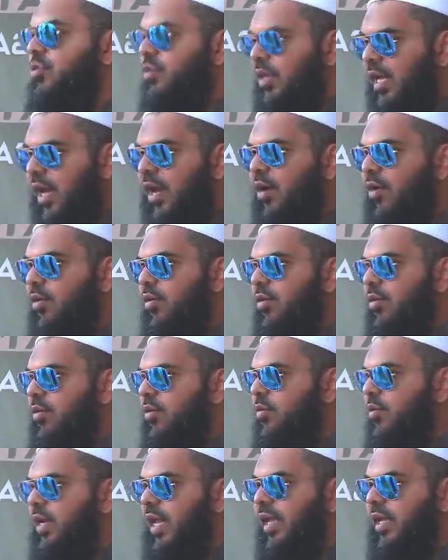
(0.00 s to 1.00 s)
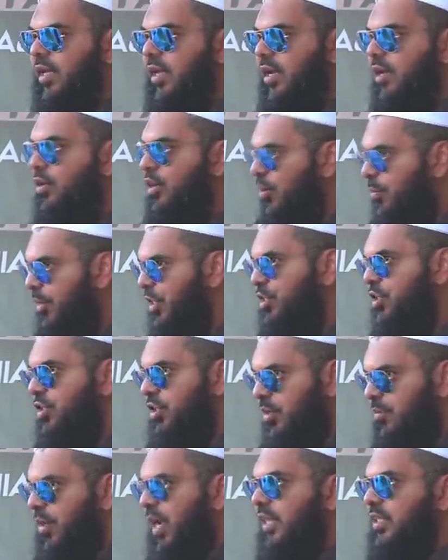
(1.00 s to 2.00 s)
So now, like in the Majd
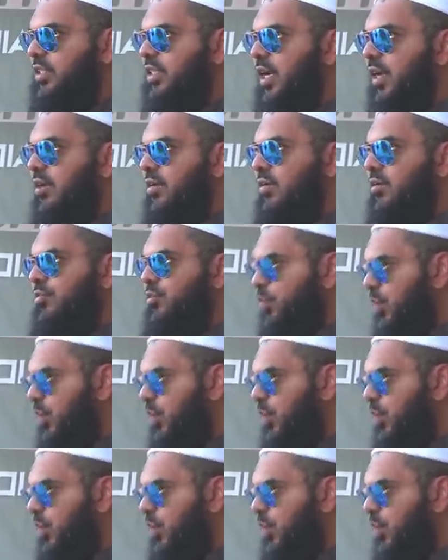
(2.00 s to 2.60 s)
Ribat channel,